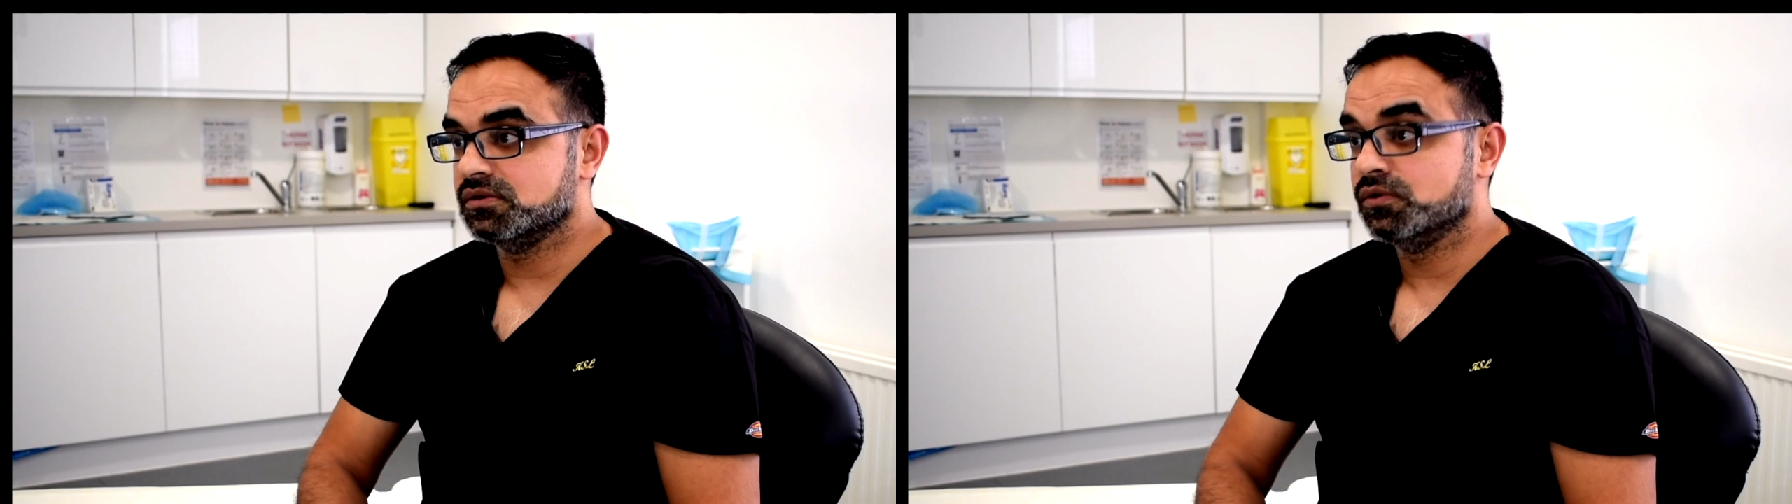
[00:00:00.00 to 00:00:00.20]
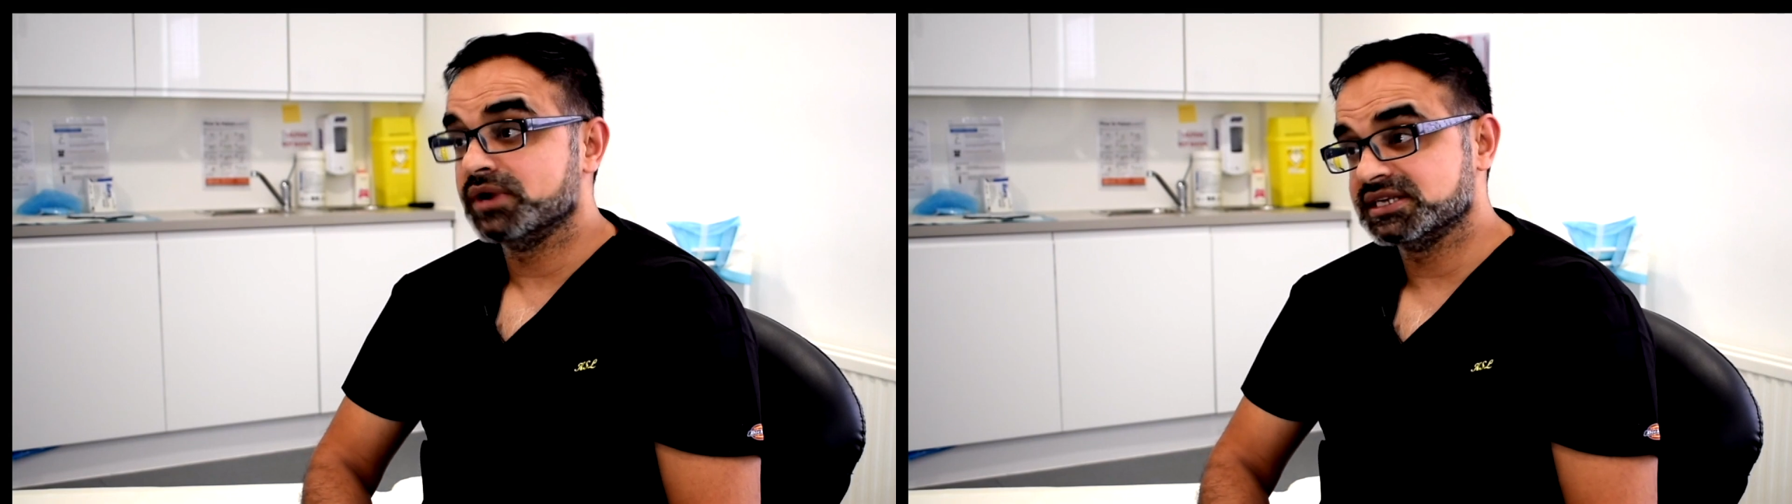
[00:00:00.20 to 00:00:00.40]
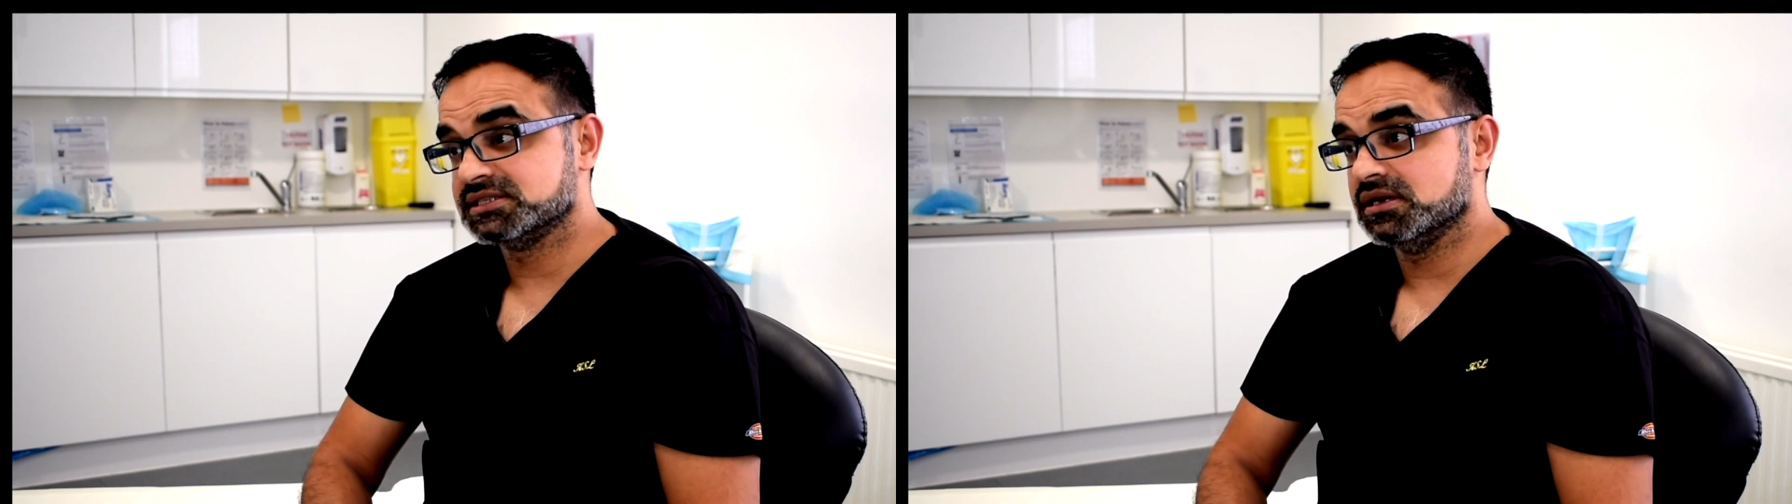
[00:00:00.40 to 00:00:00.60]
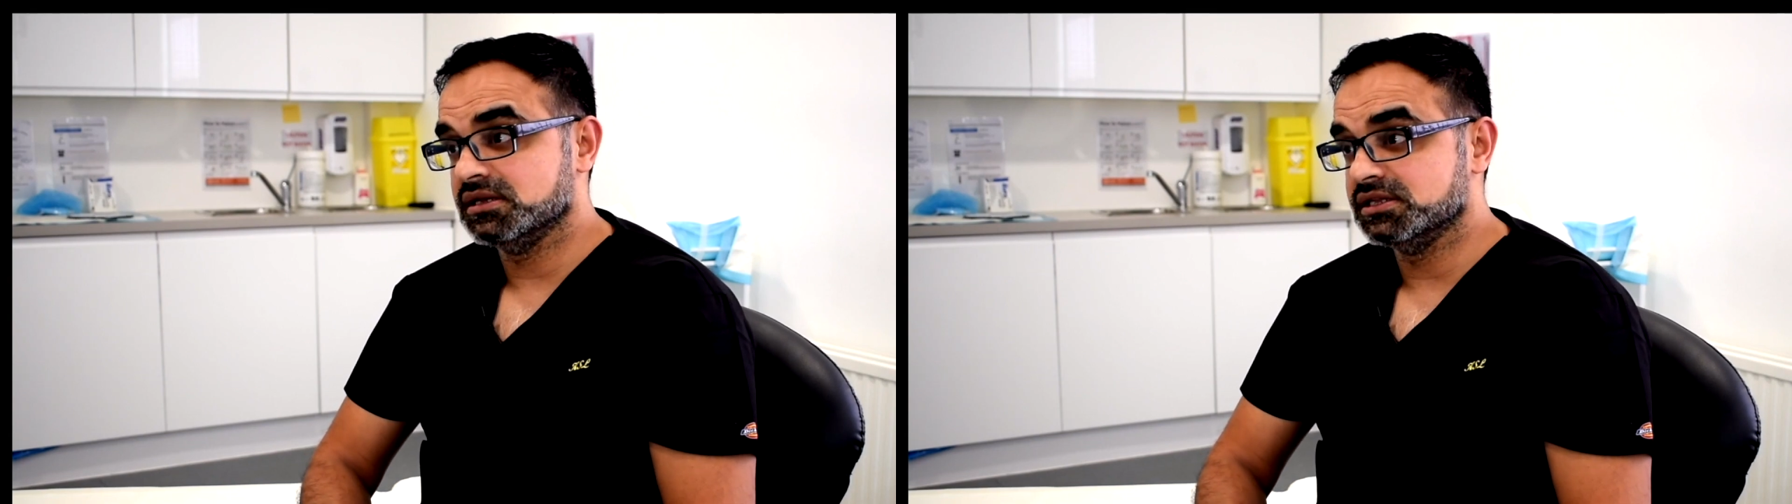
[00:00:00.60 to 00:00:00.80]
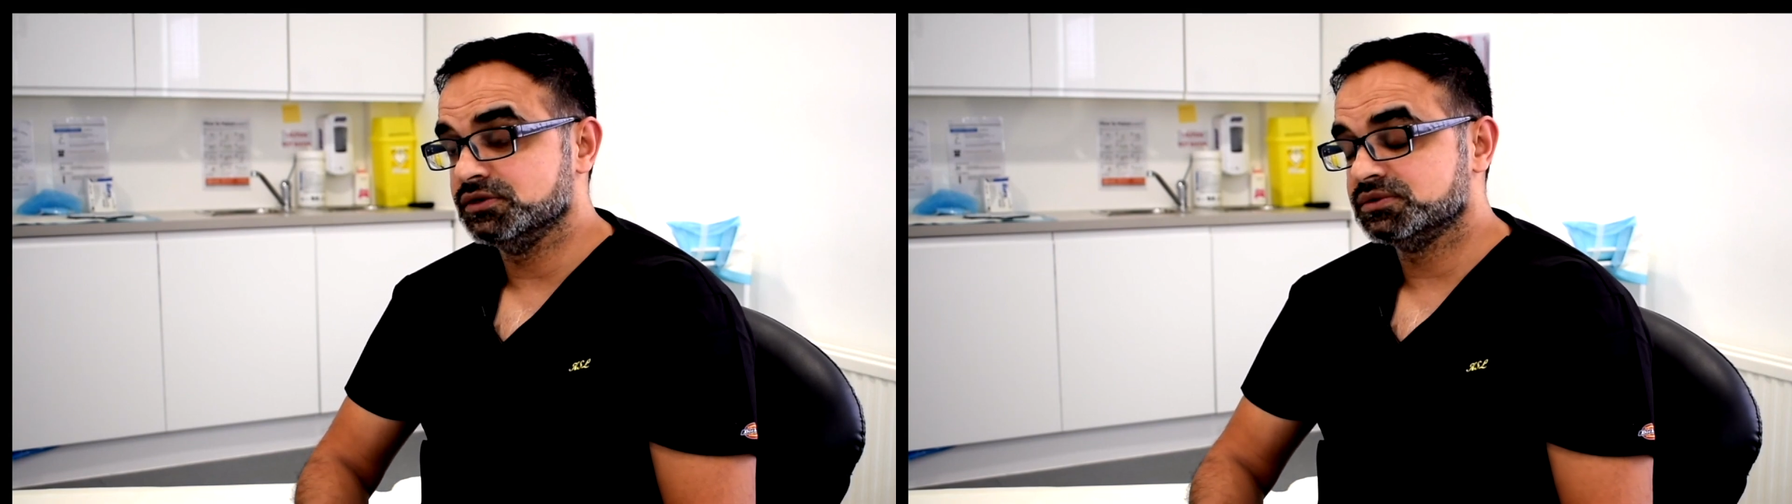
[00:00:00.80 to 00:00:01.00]
or
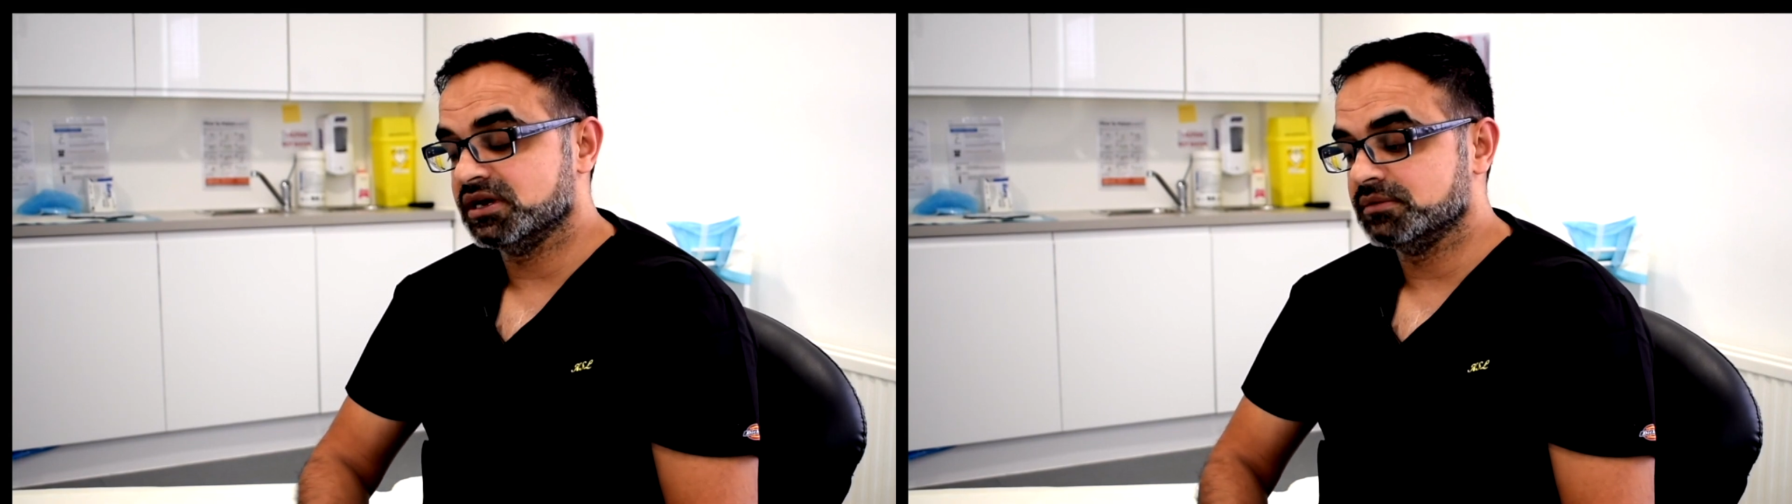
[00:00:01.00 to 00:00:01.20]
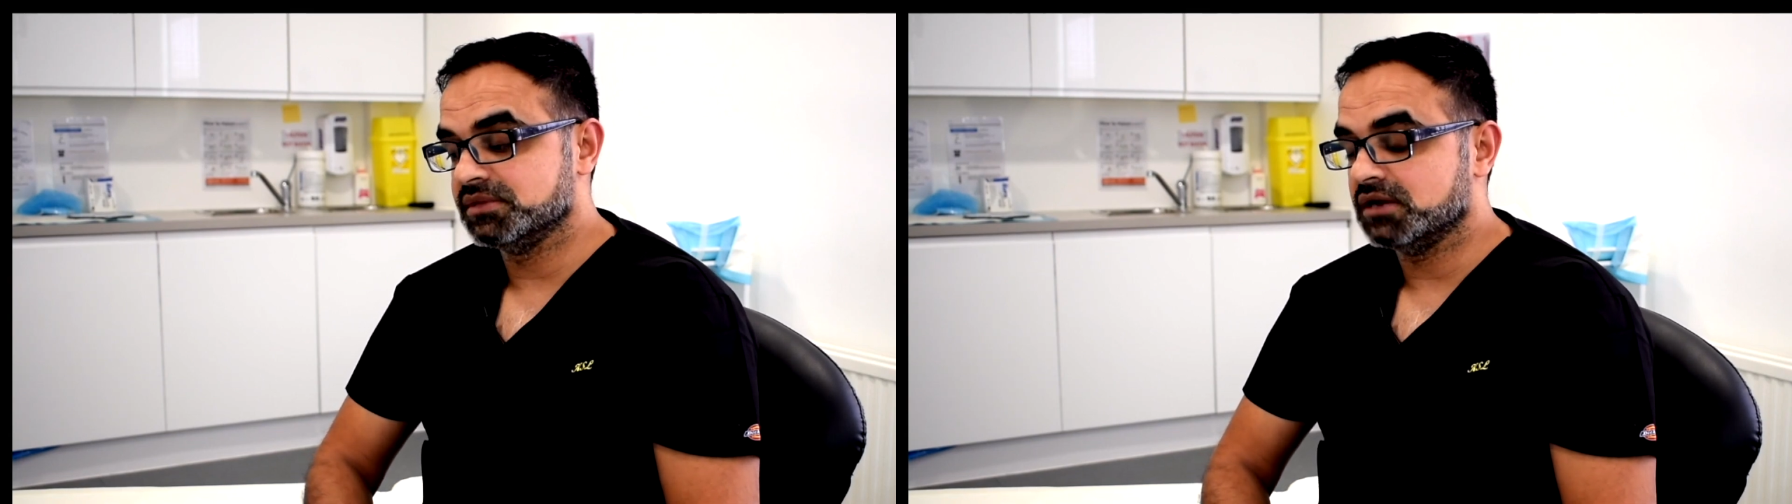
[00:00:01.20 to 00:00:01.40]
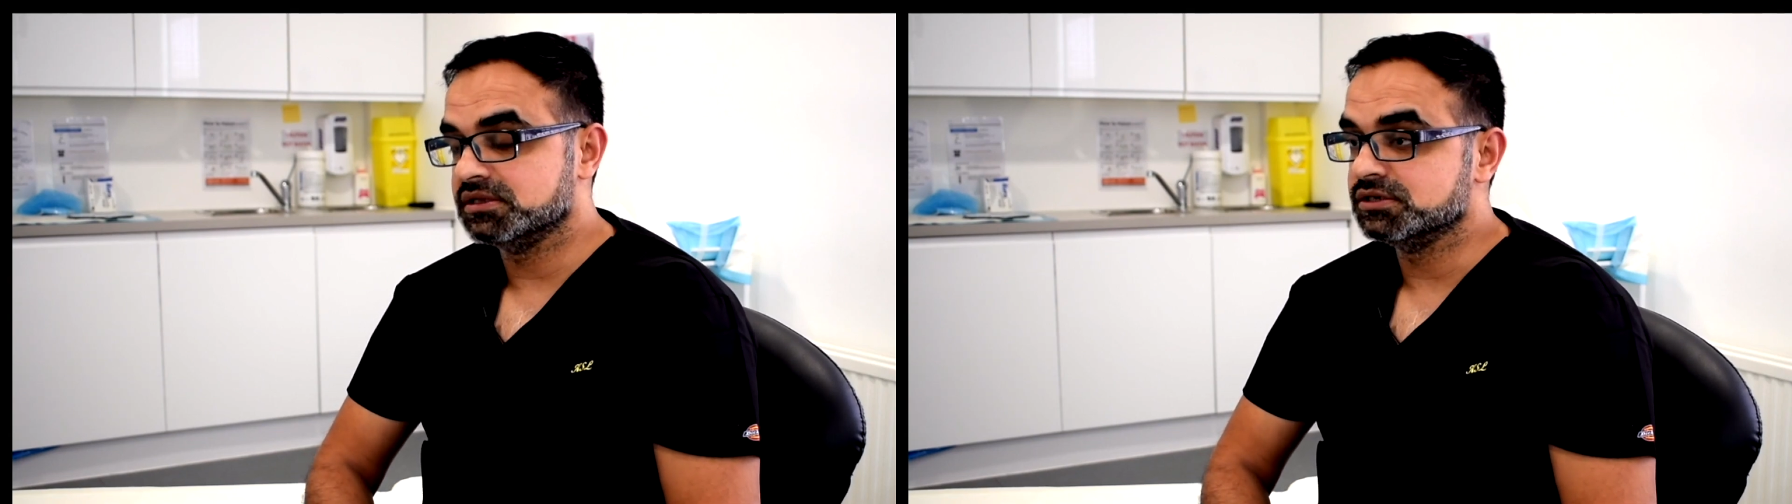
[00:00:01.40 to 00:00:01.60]
the new term now